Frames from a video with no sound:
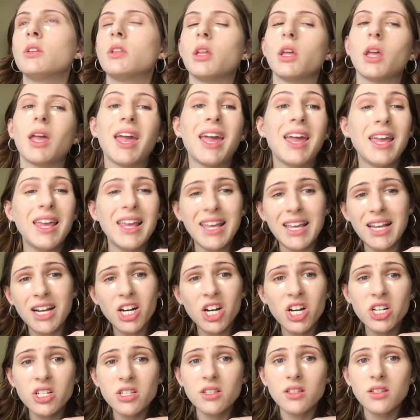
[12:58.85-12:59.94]
Like 8
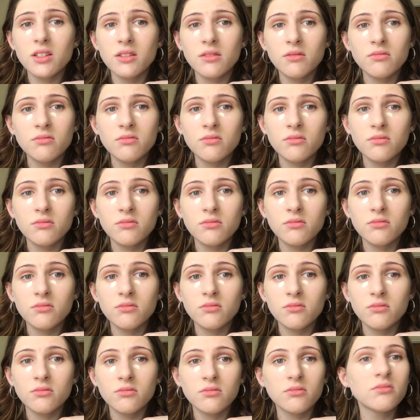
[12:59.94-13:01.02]
years.
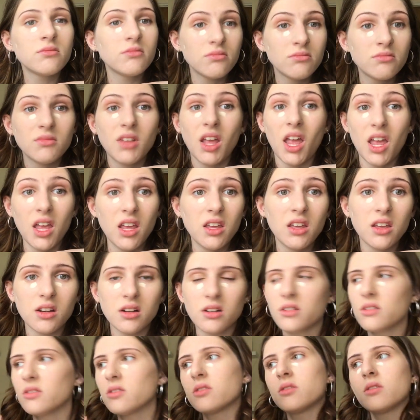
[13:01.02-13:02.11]
8
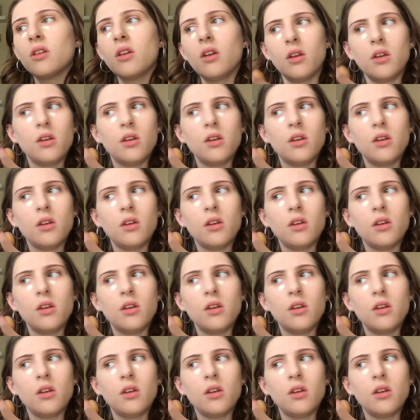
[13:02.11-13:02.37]
years.